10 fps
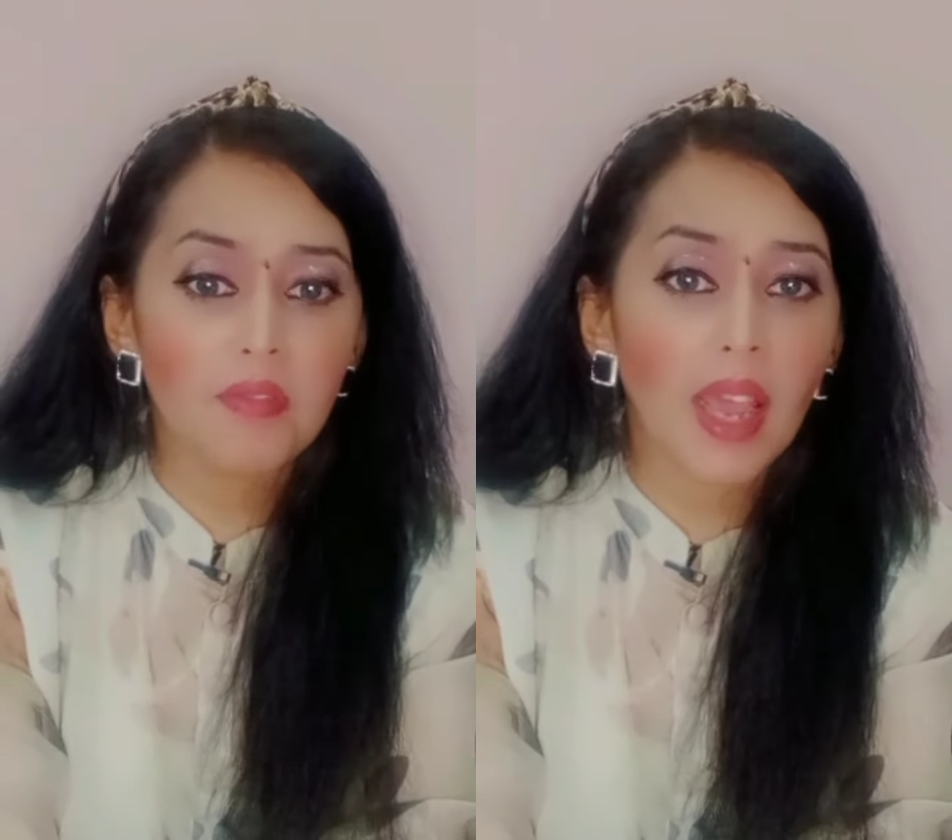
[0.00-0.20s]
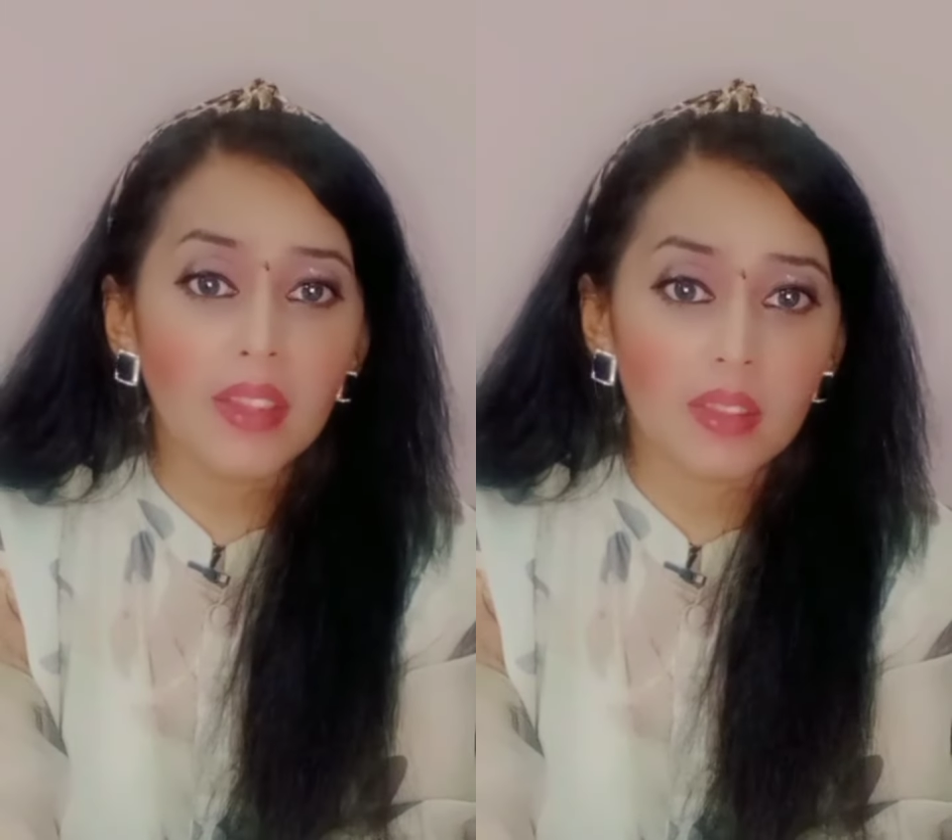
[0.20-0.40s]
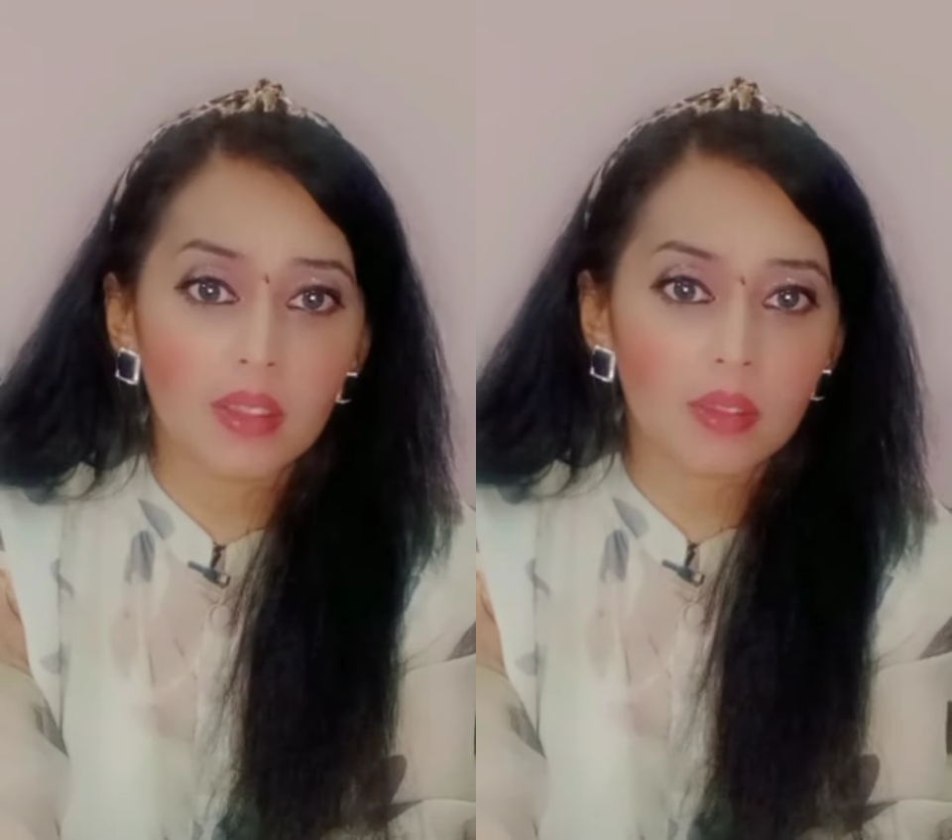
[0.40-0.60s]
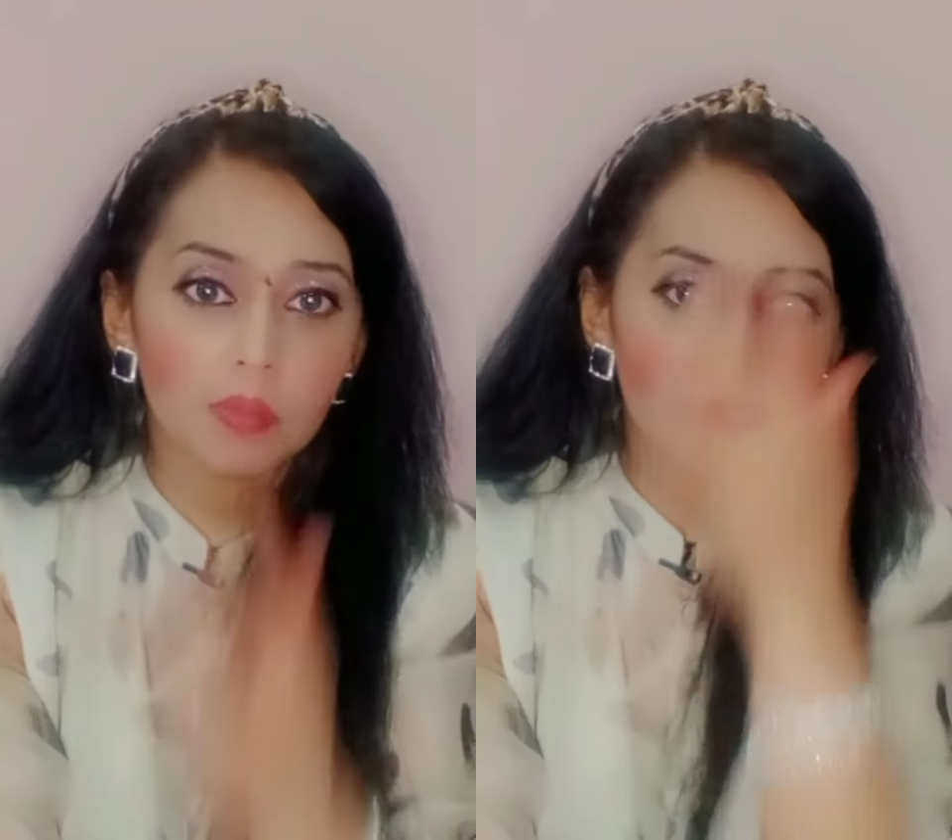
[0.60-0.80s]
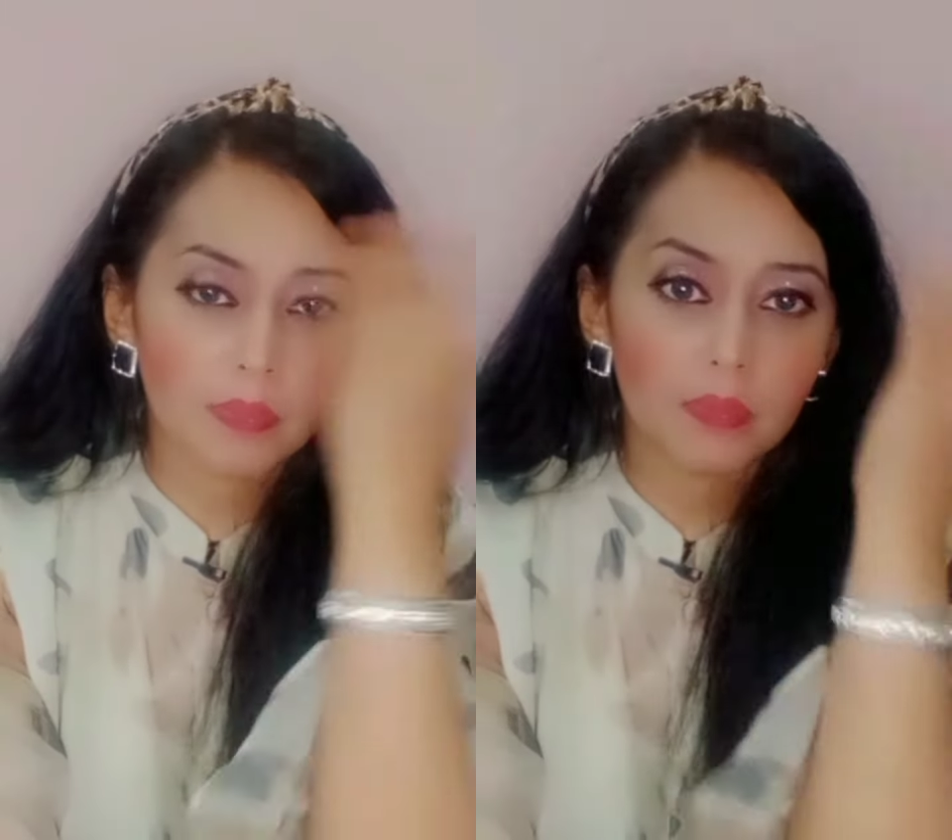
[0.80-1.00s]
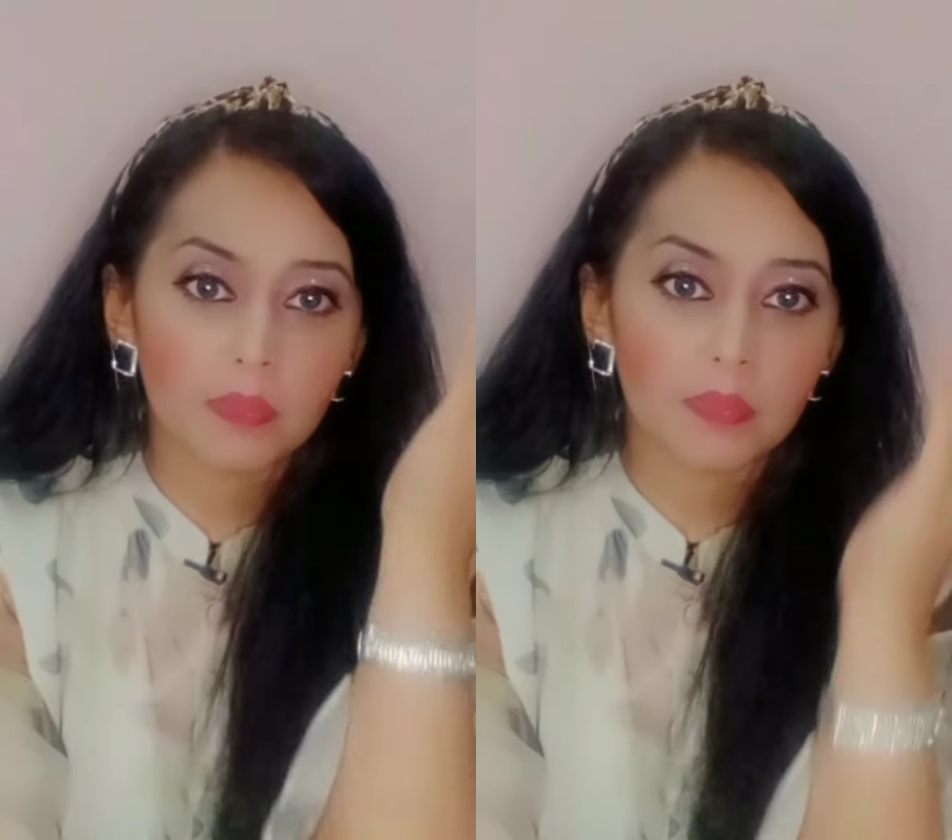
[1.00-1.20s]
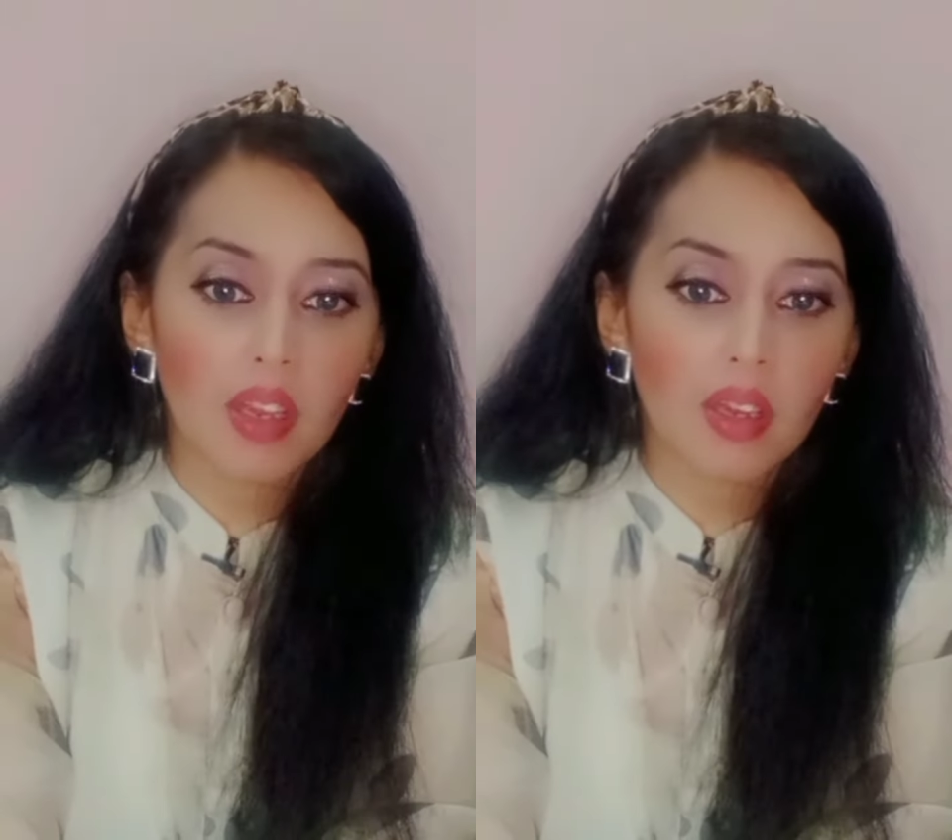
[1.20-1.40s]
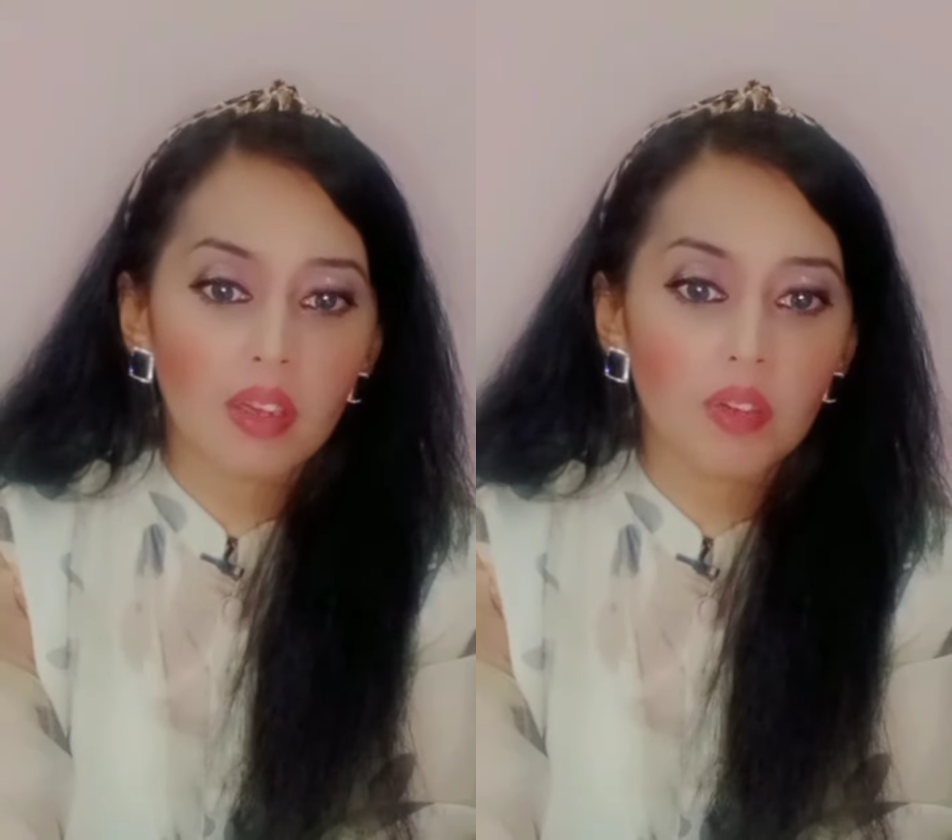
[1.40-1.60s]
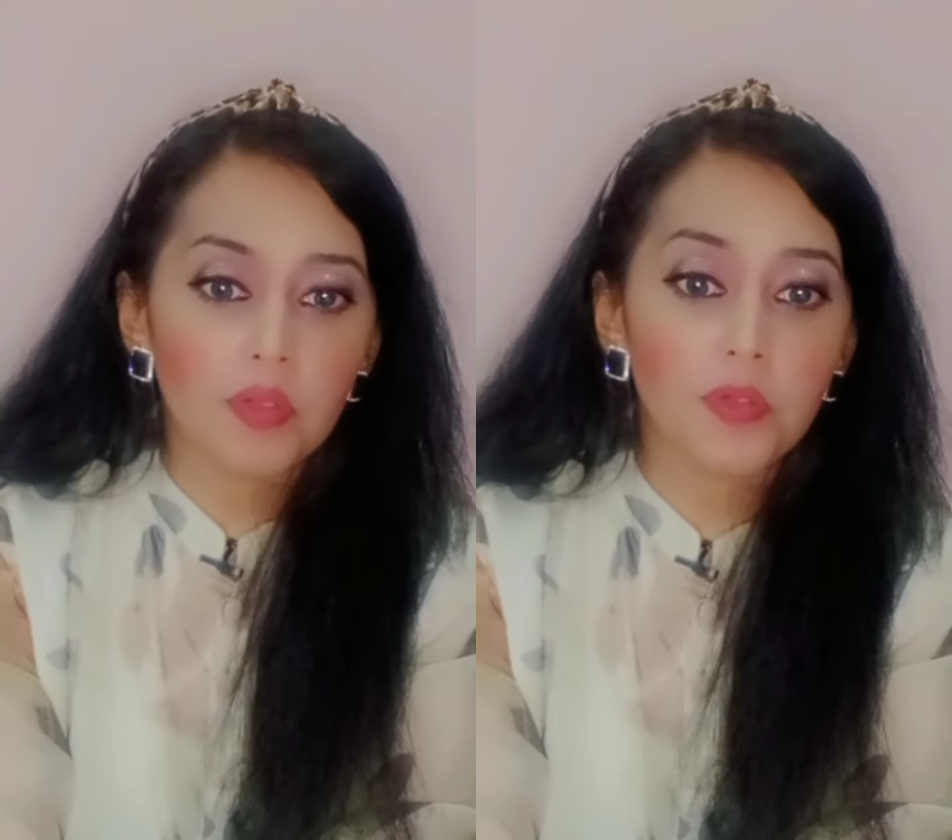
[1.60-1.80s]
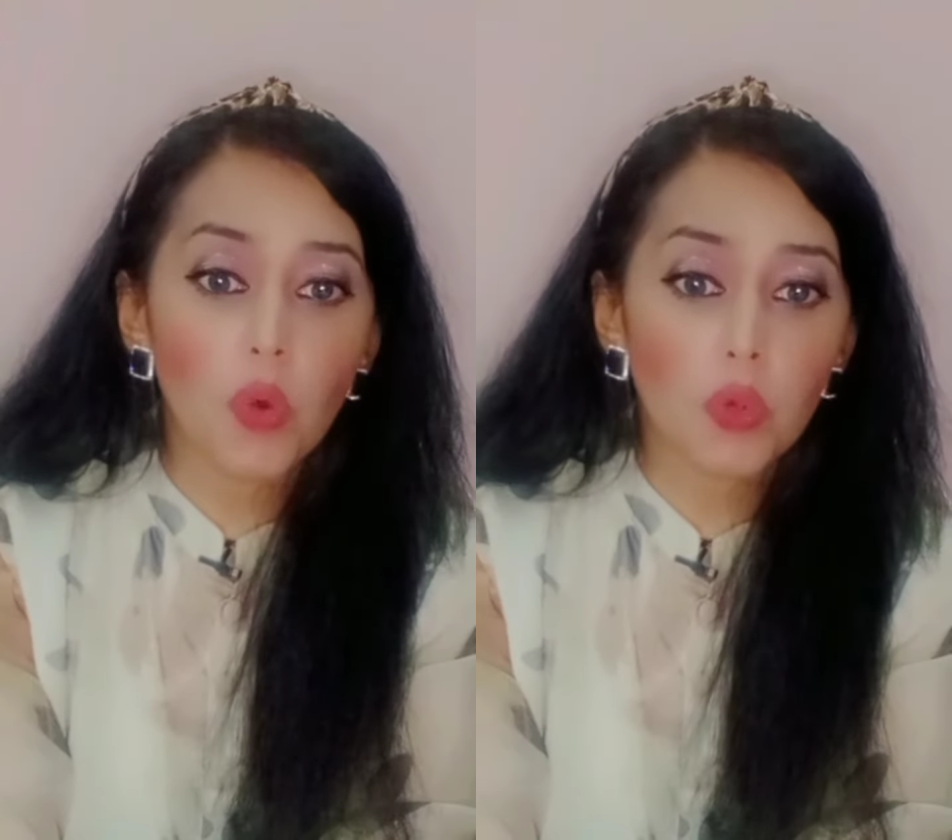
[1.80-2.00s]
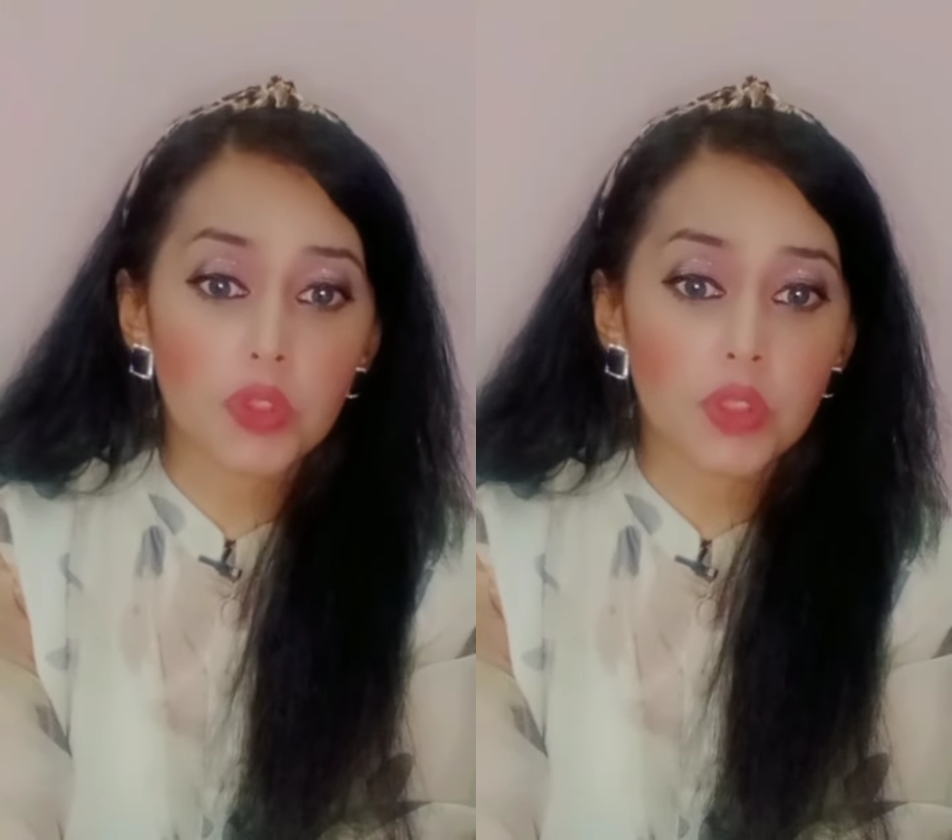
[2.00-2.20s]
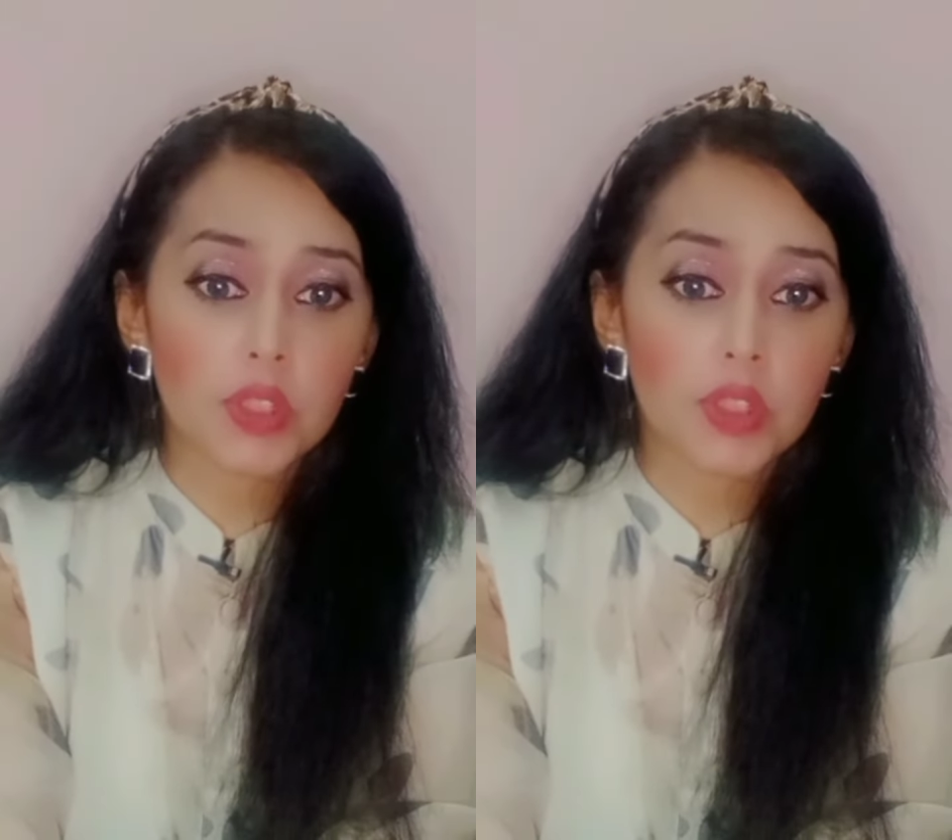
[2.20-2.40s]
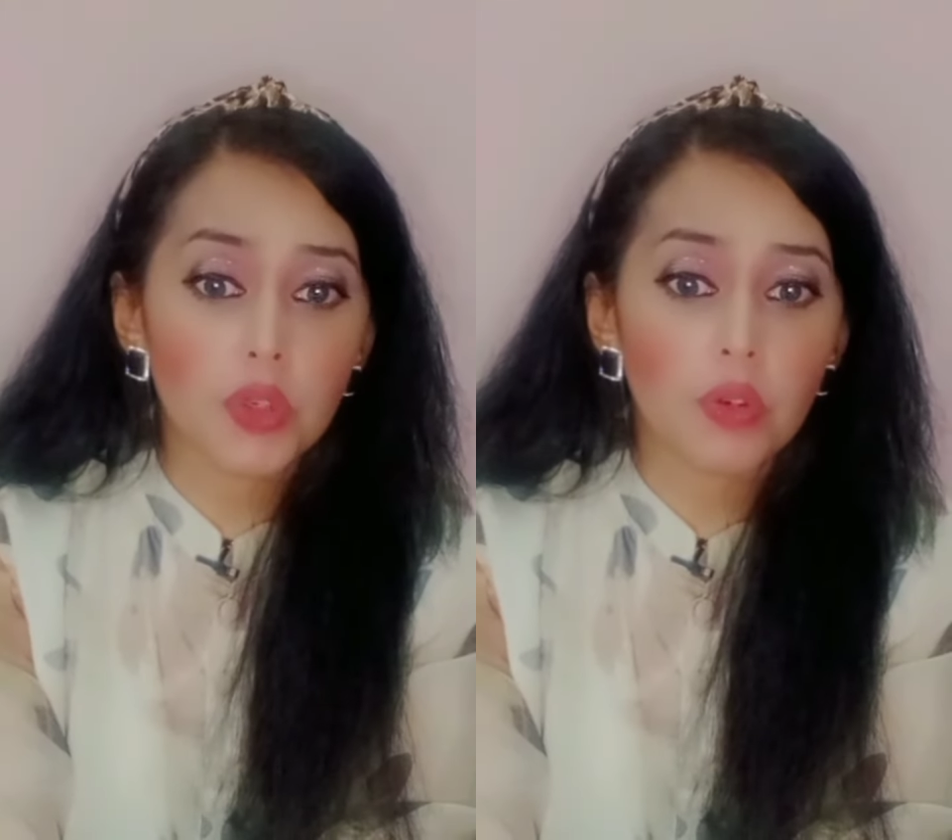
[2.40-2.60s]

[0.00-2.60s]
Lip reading: Neither foes